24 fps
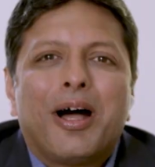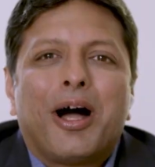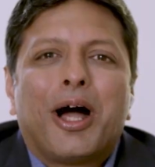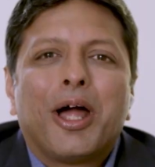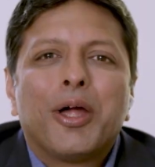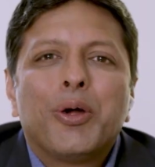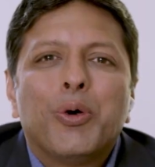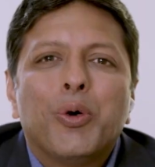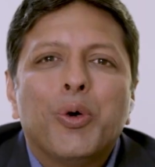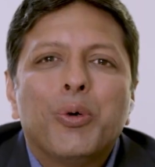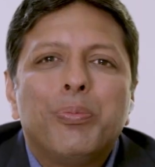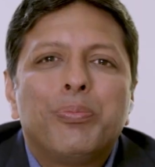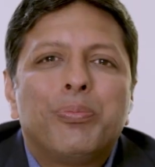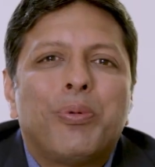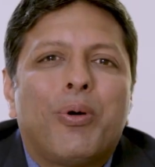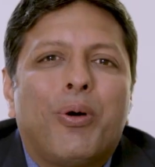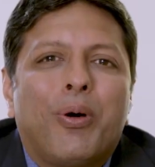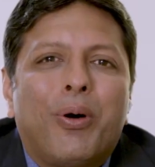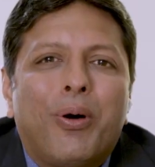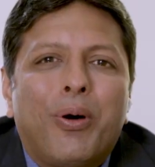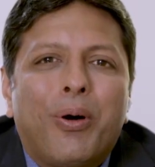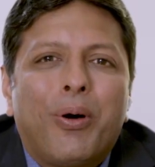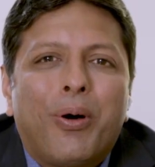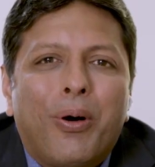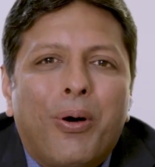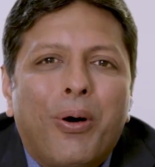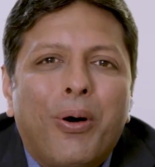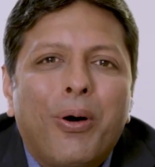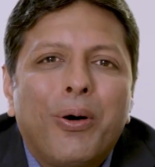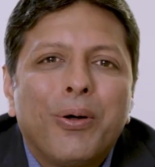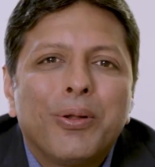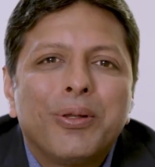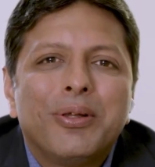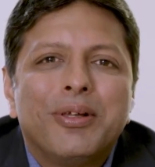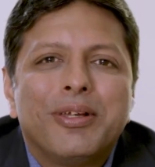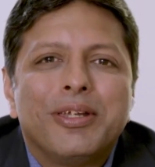I hope
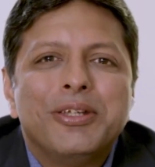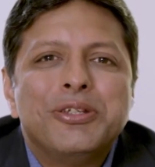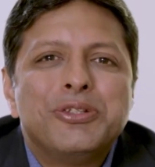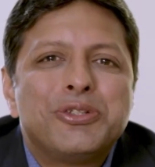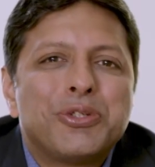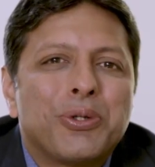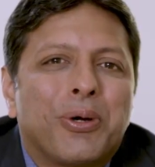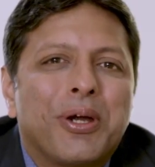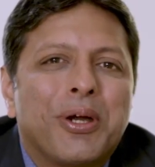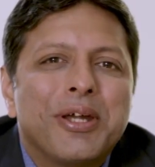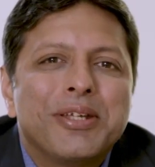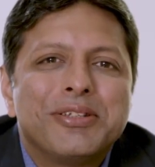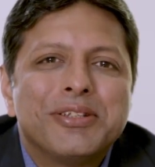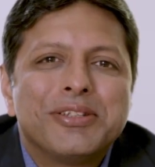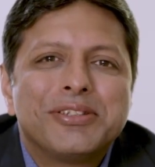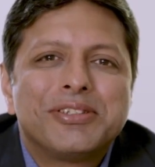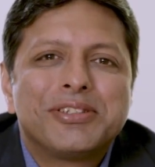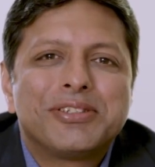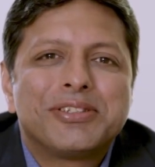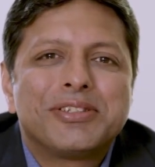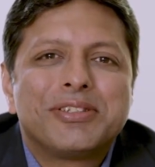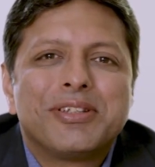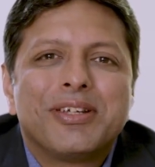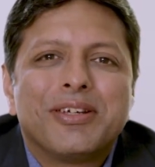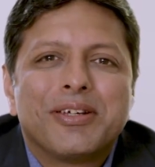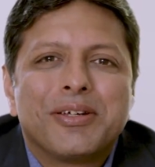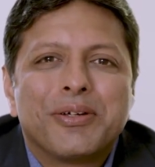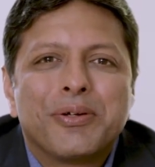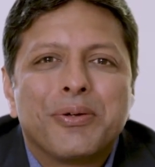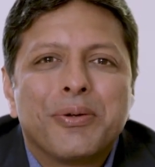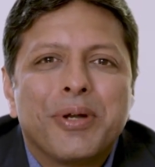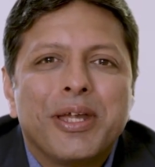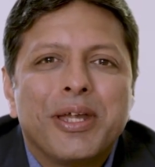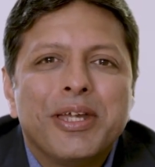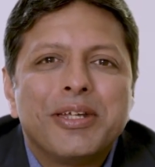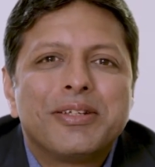all enjoyed this
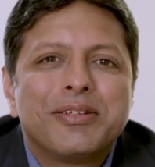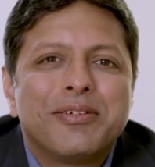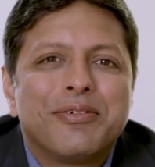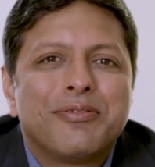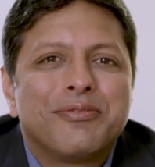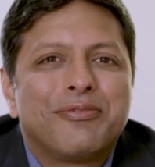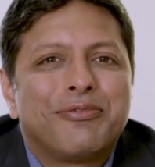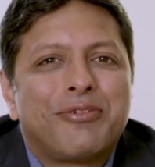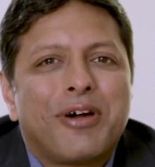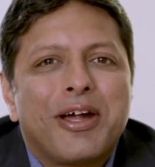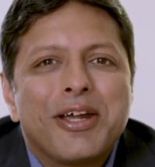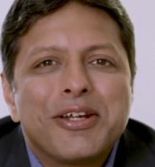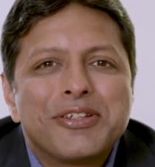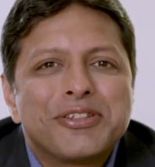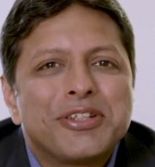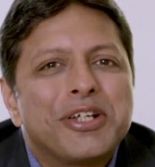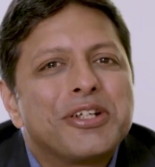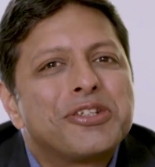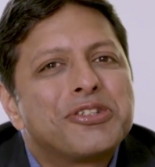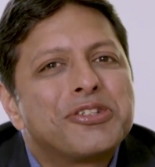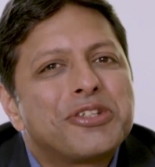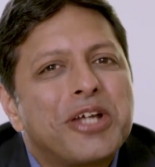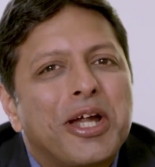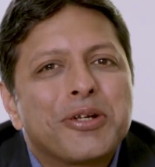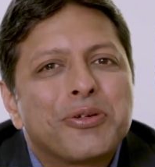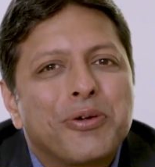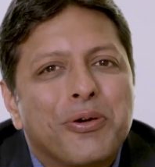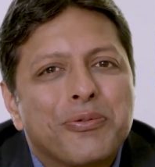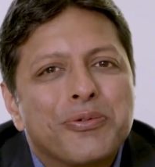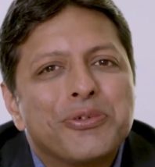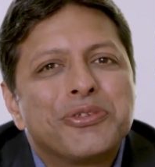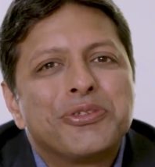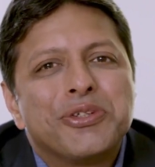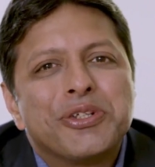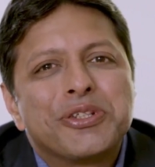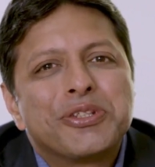great fireside chat
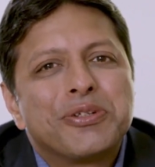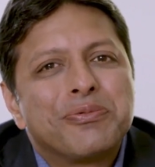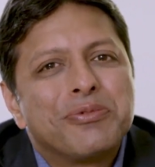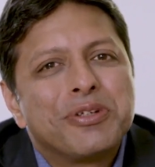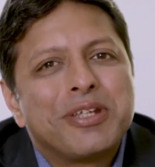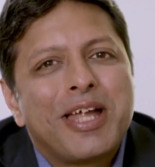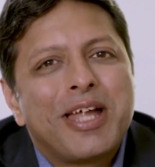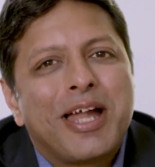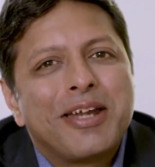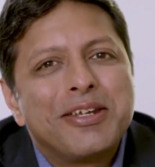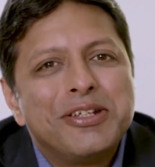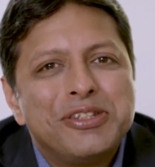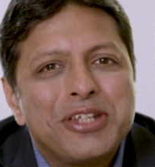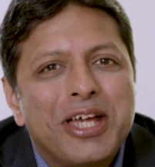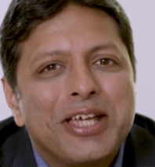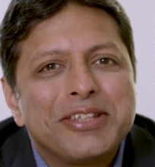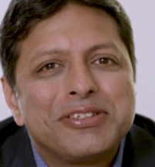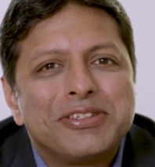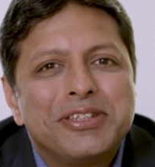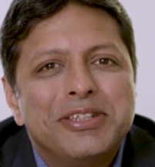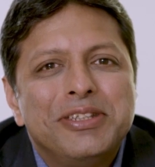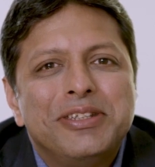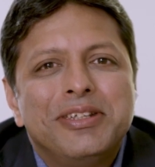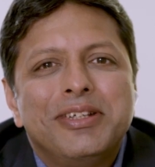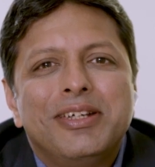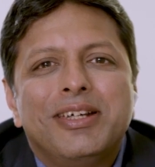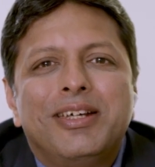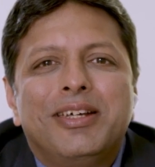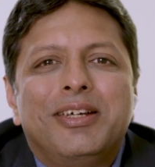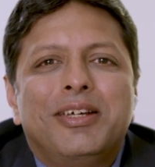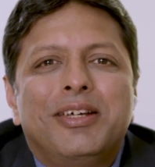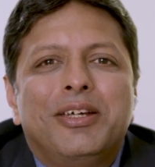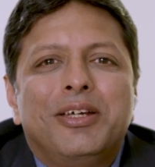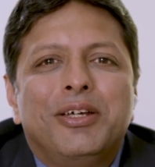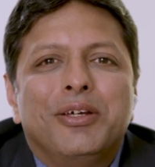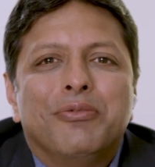conversation with Andy Jassy.
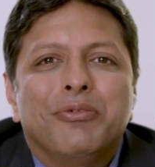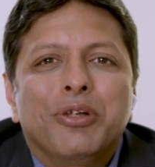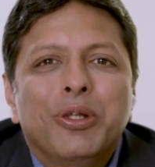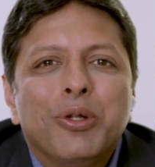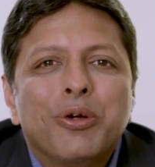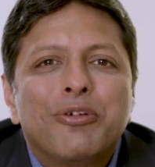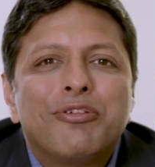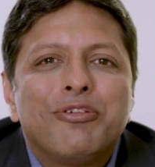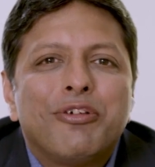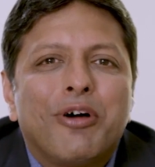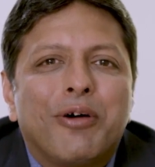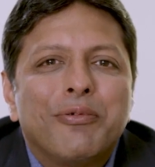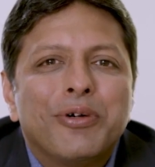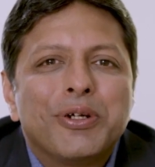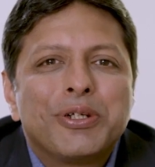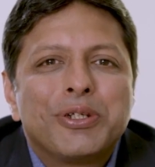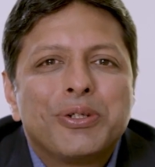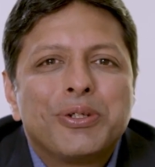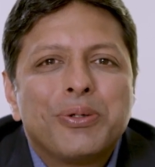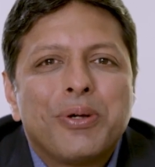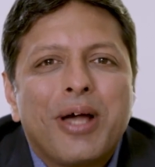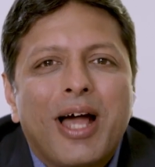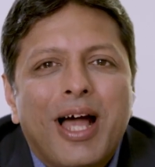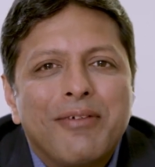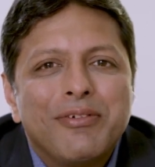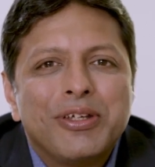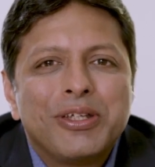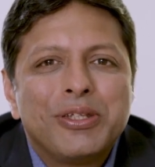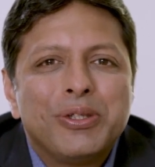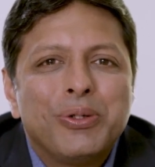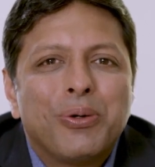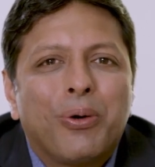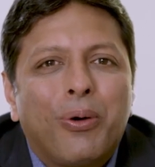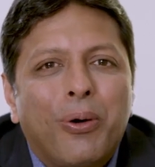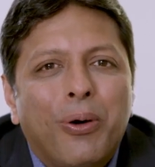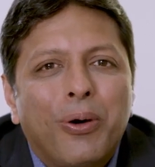We look forward to having
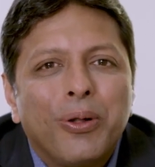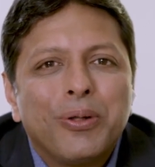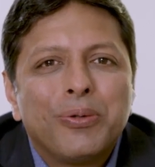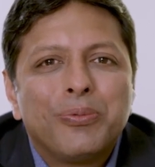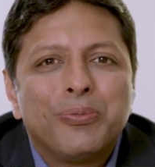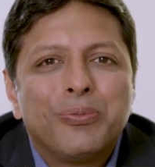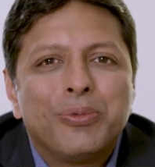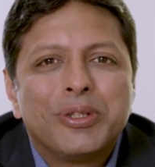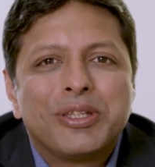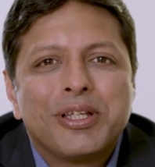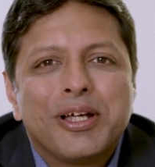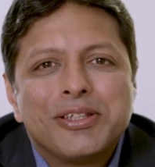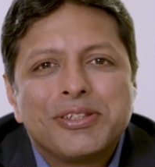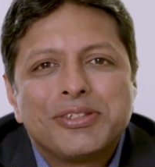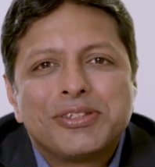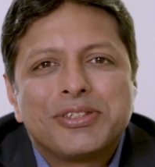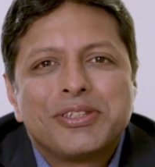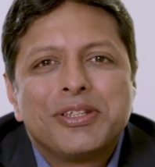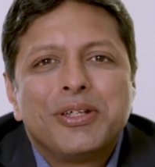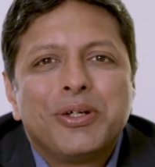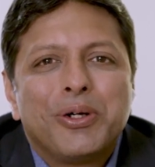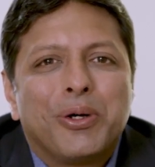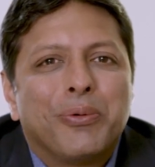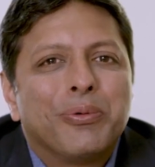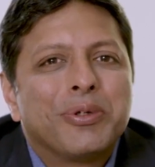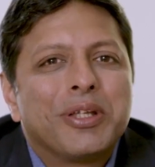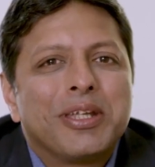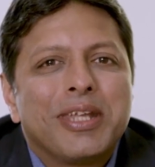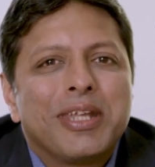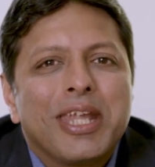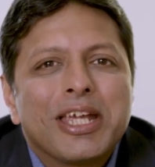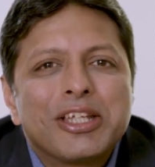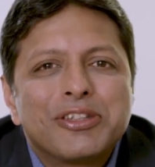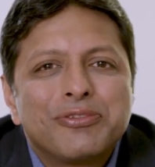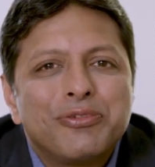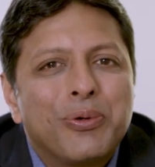you all with us over the
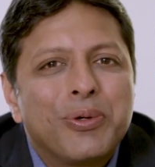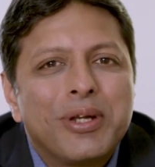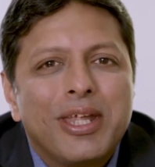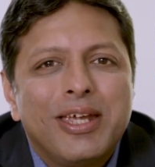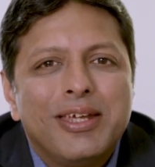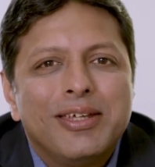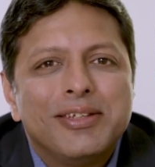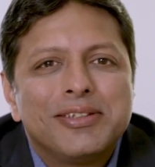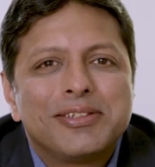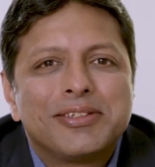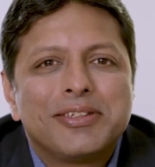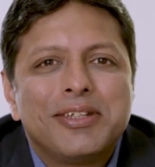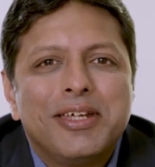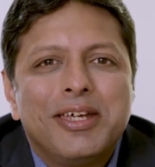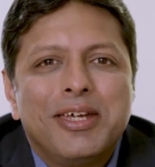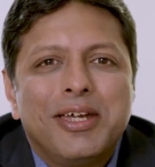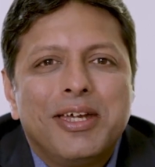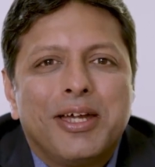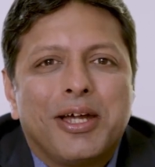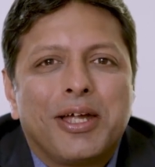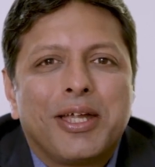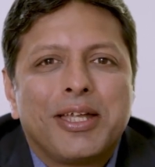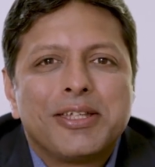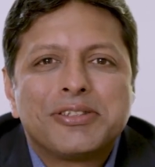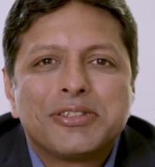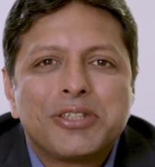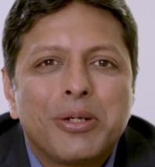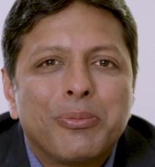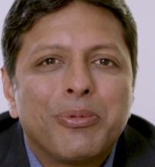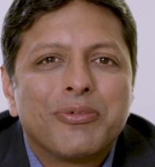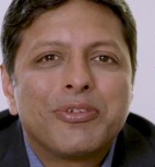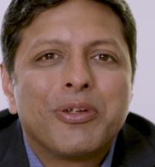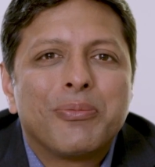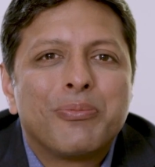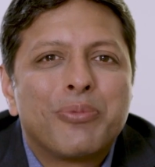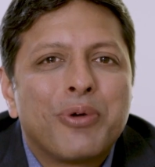next 4 days as some
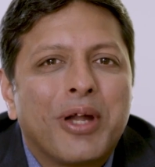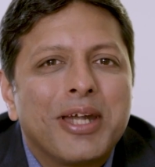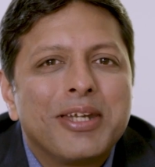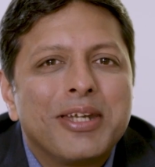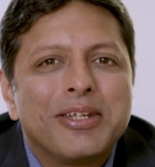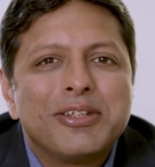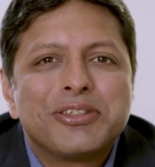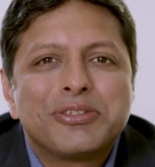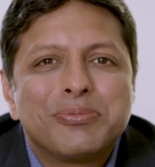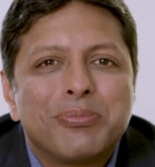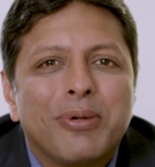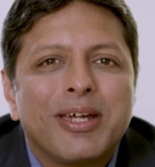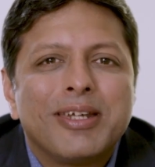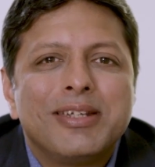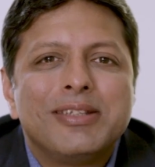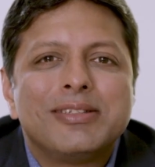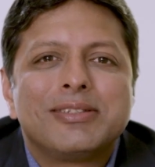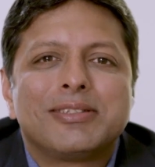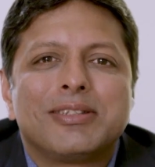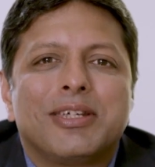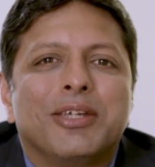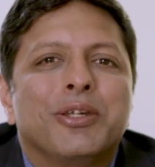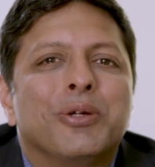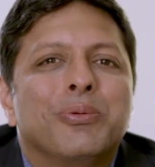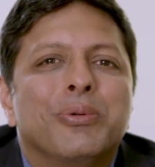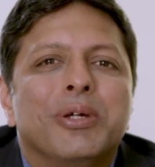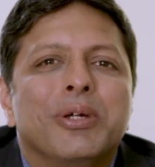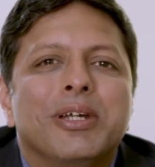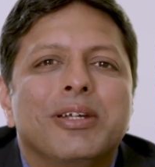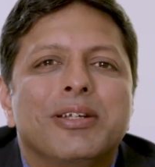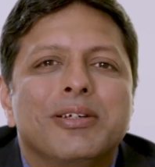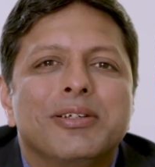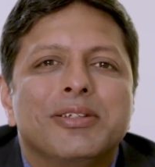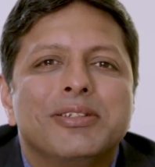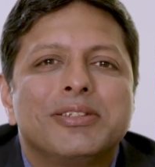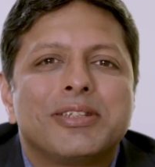of the brightest minds,
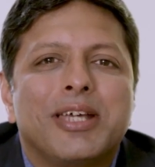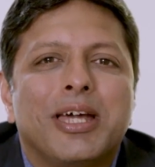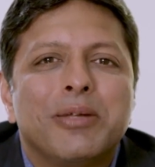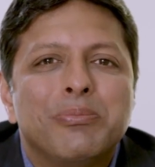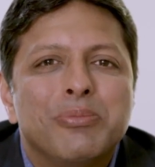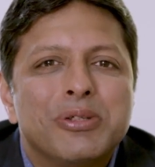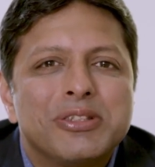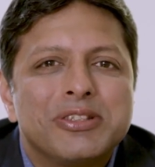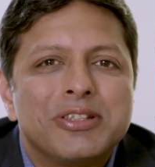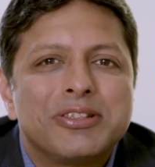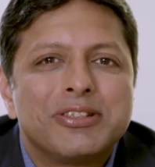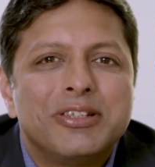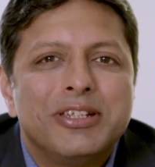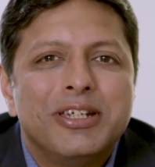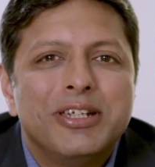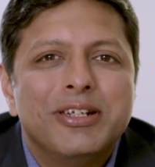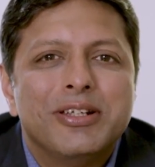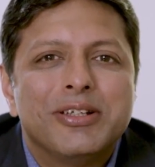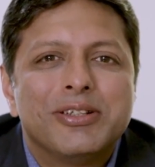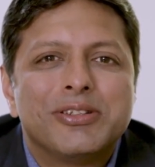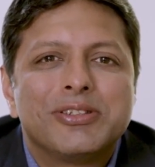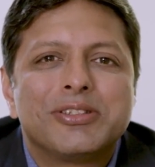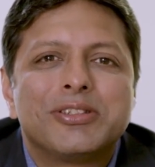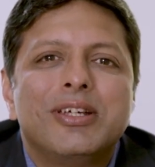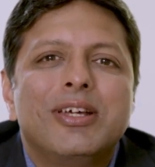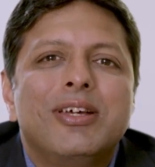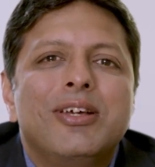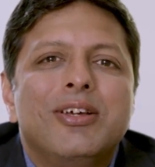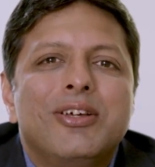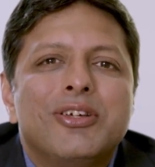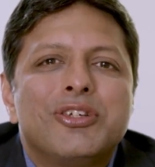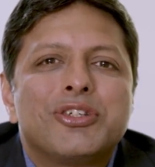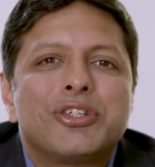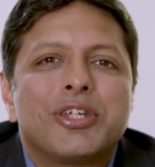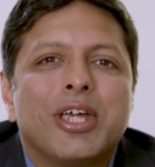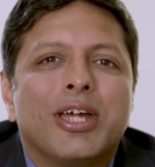innovators, and business leaders
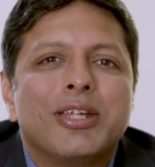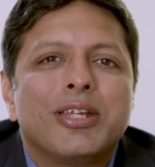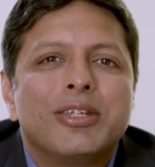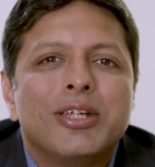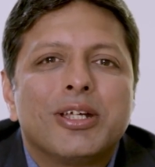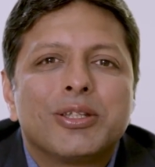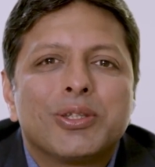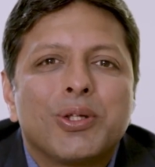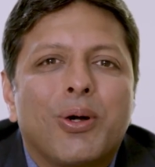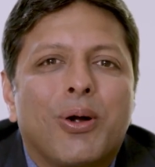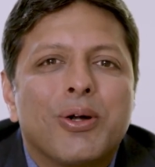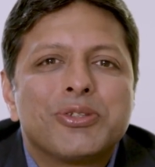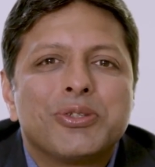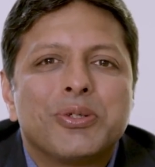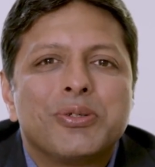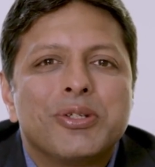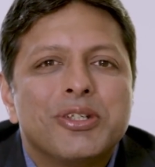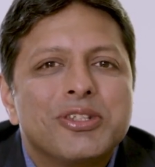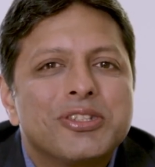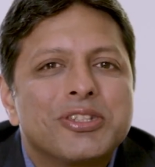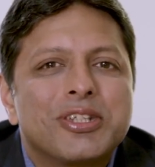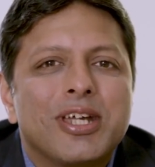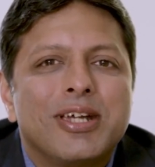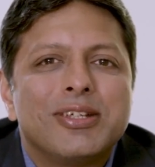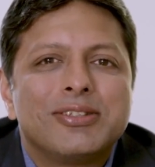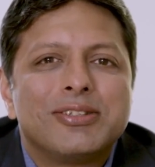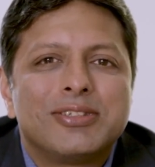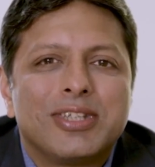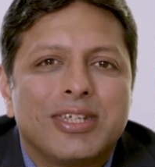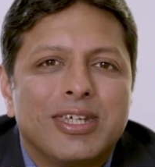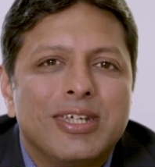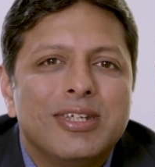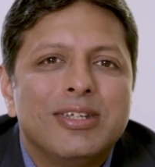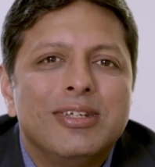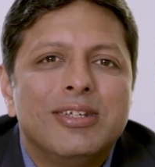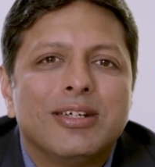share their thoughts on digitizing
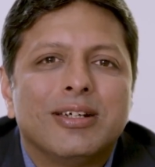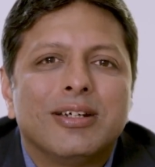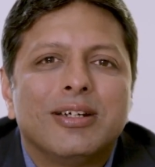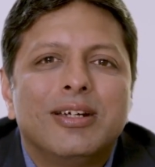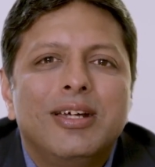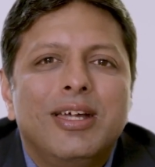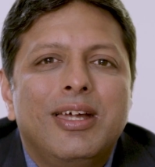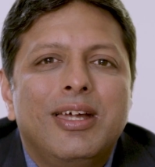India